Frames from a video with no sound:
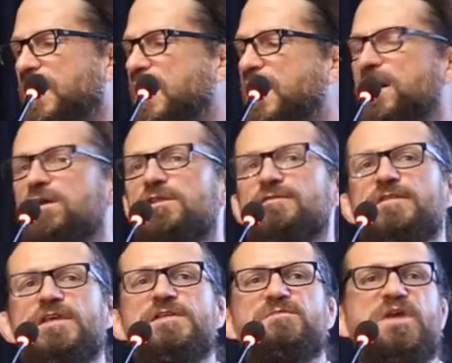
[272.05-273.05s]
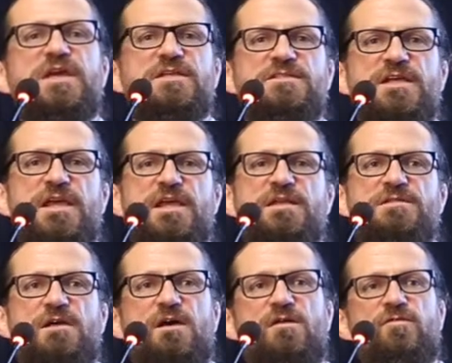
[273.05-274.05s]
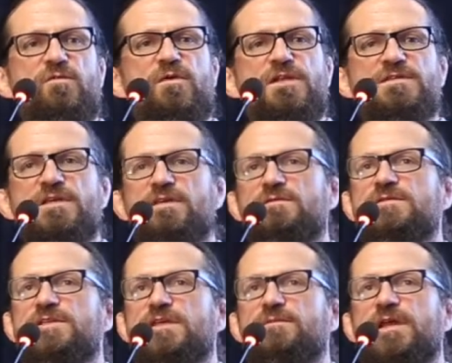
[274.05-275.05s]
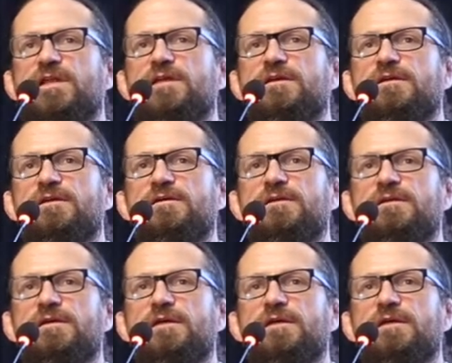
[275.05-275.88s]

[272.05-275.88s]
all of these big chains, all of the ones that you see right here,